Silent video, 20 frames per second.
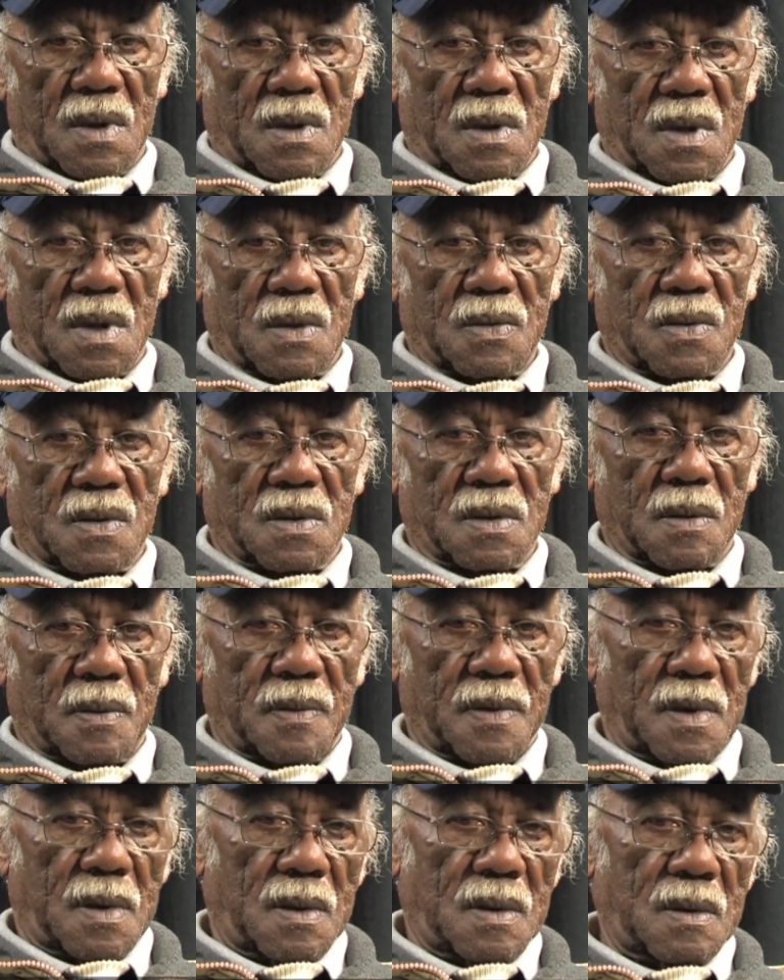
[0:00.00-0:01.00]
Well, this was a
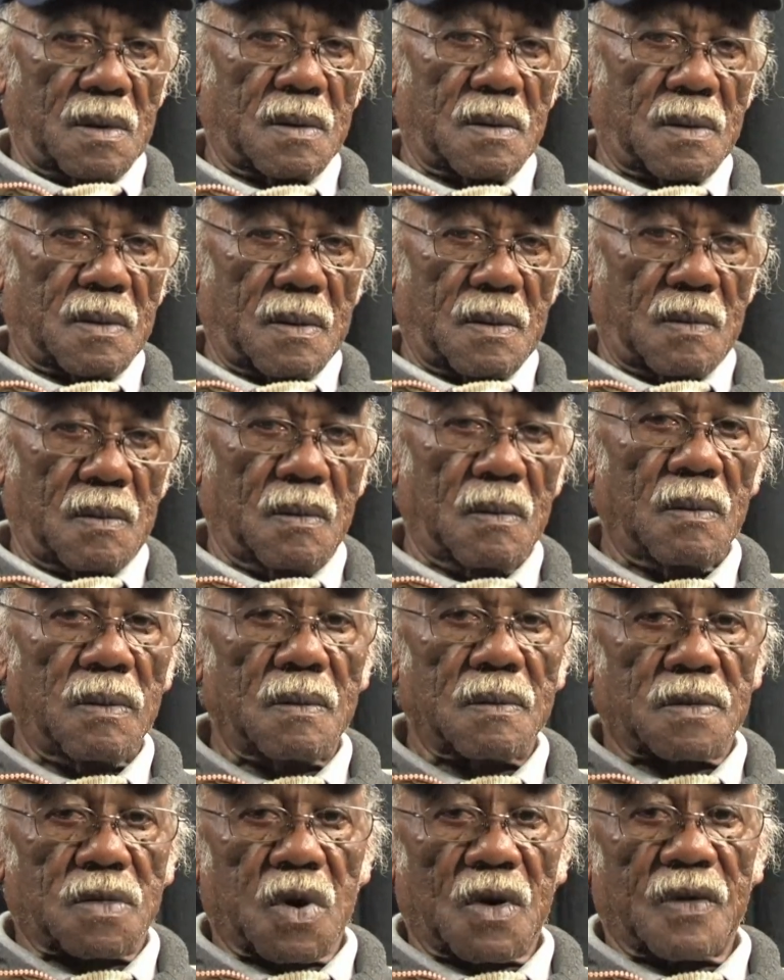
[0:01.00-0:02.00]

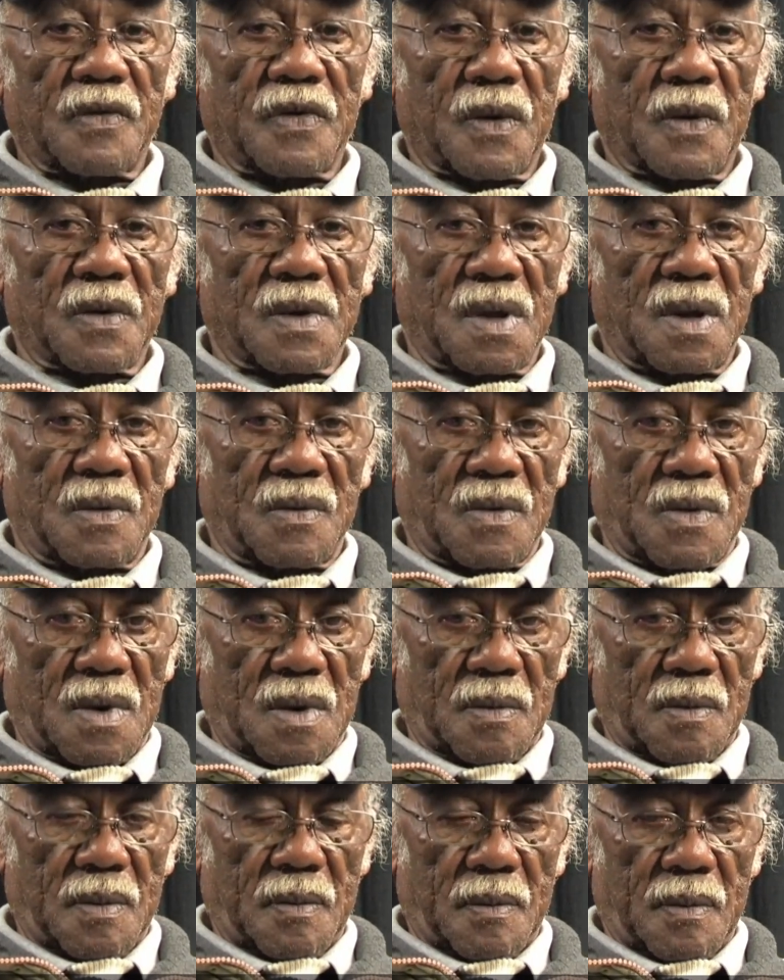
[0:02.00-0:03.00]
24th
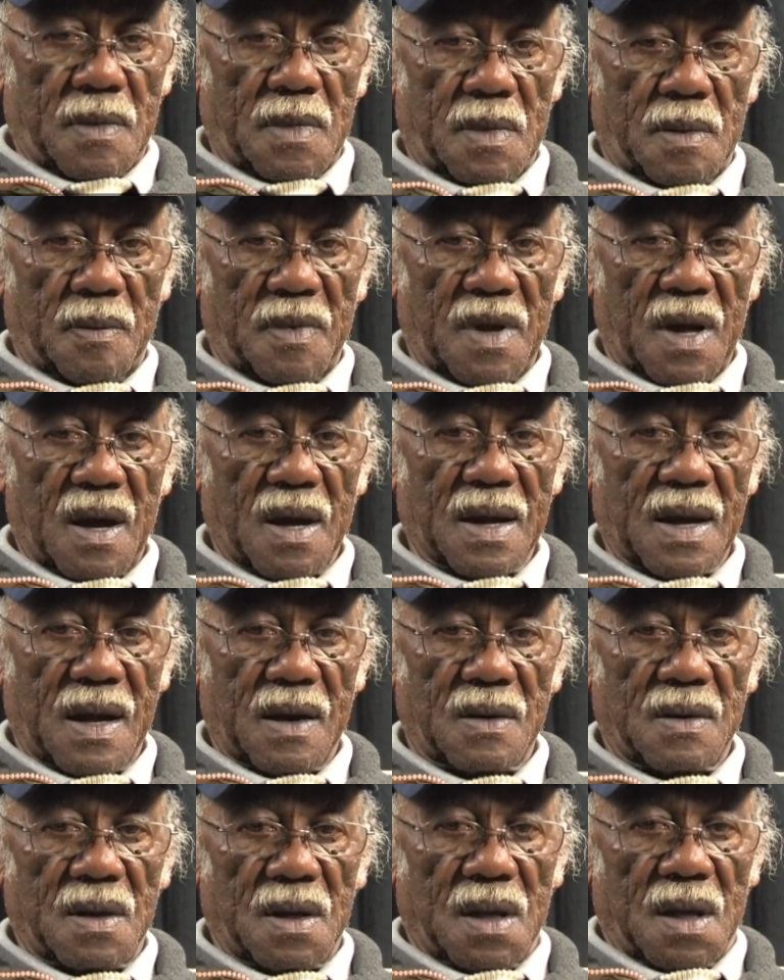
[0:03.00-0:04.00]
Infantry
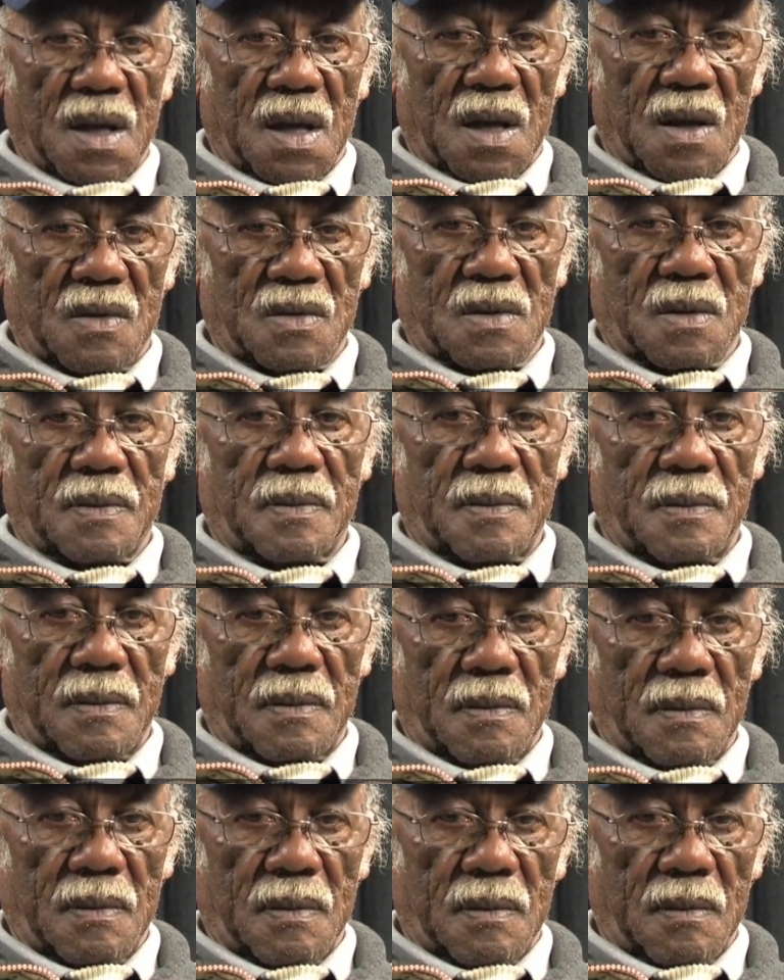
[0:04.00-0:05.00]
Blockout. It was a
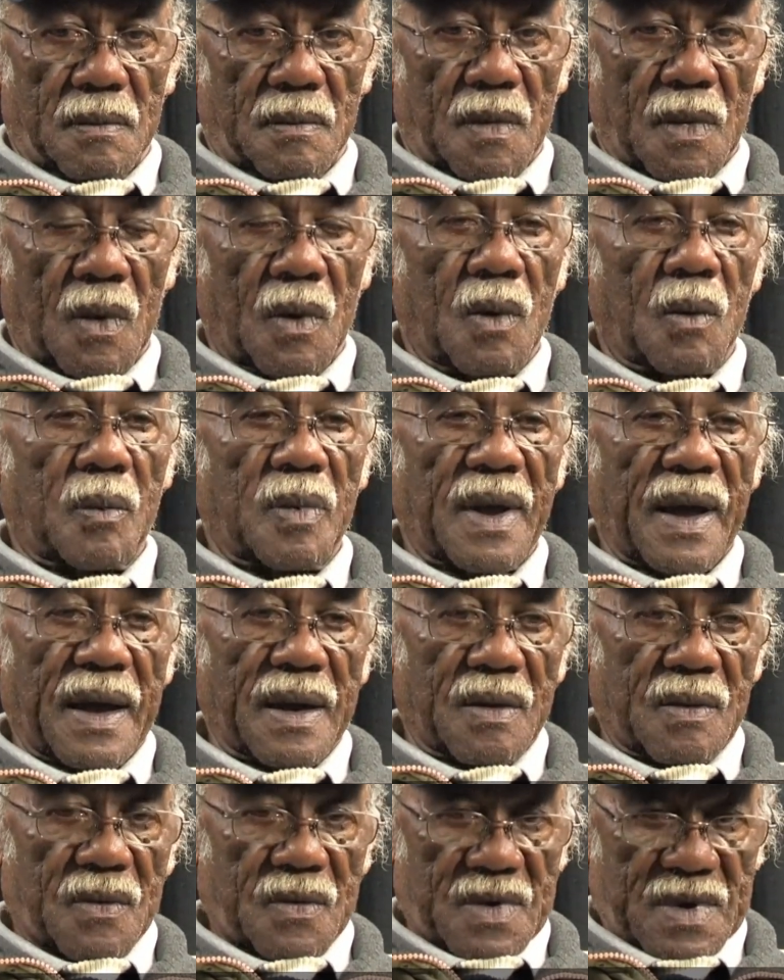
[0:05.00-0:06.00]
all-black
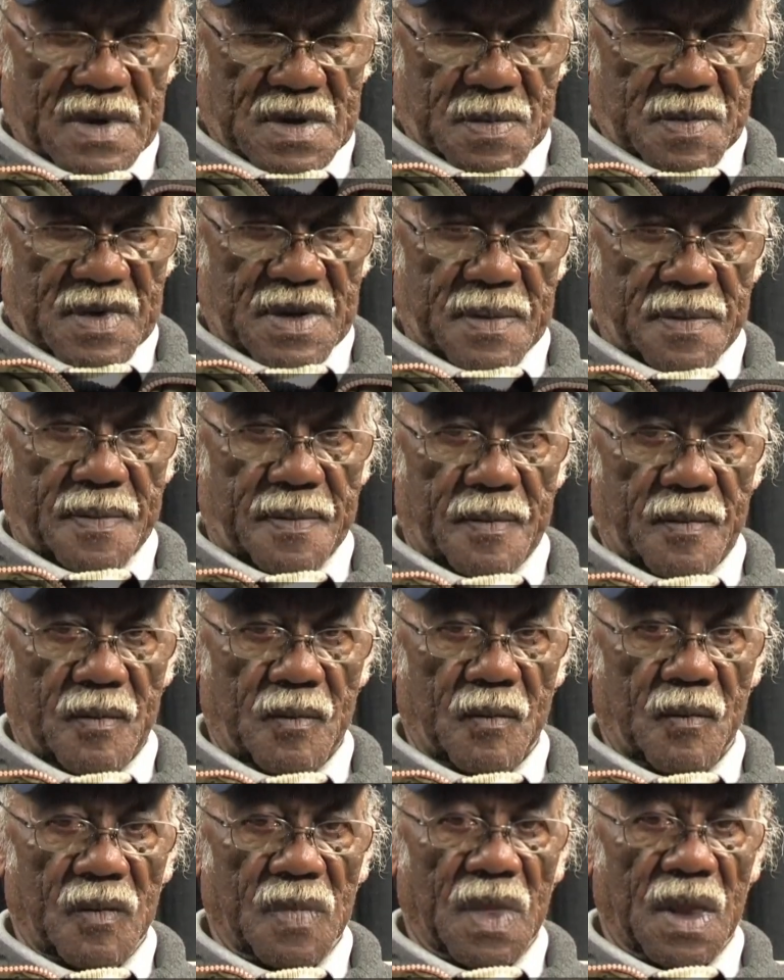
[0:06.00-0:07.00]
regiment.
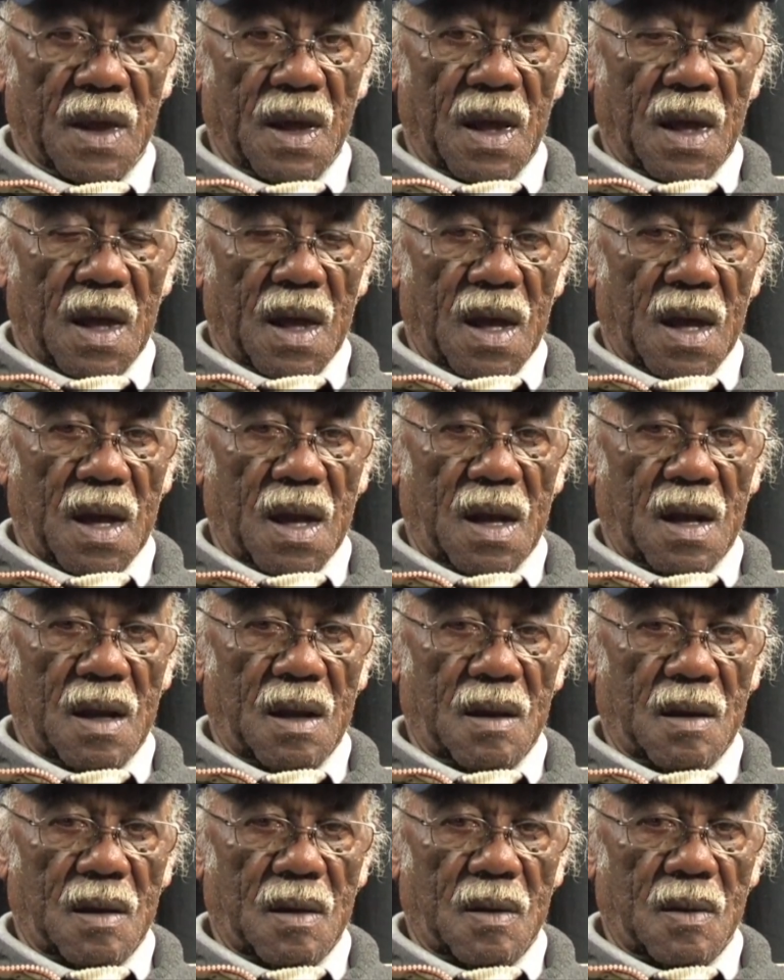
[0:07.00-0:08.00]

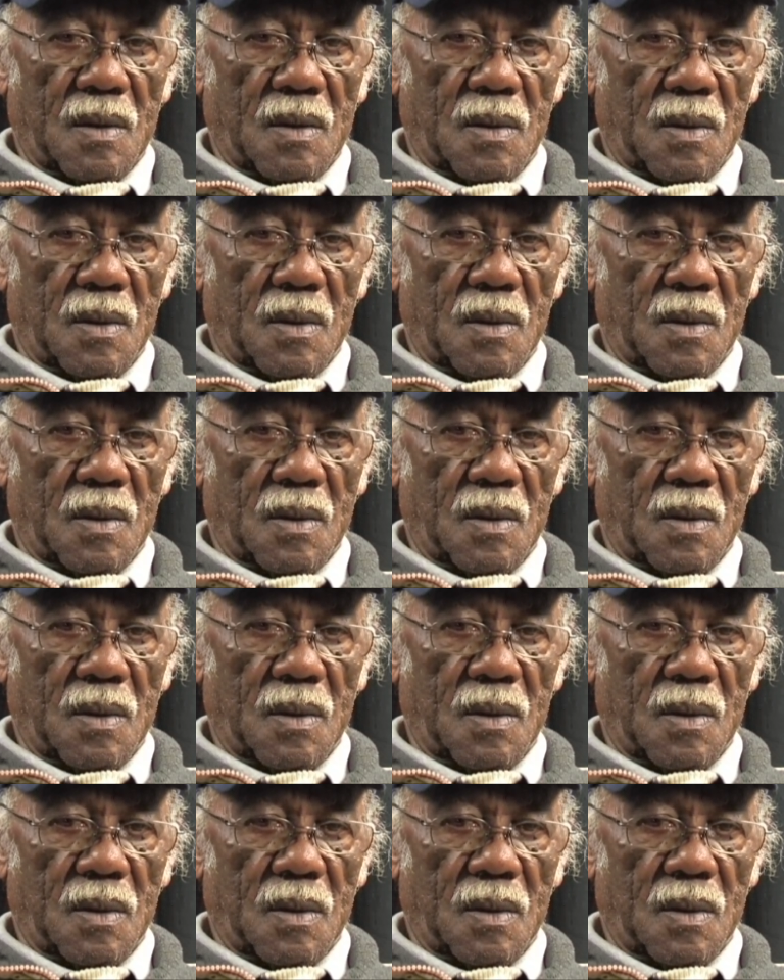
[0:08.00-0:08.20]
And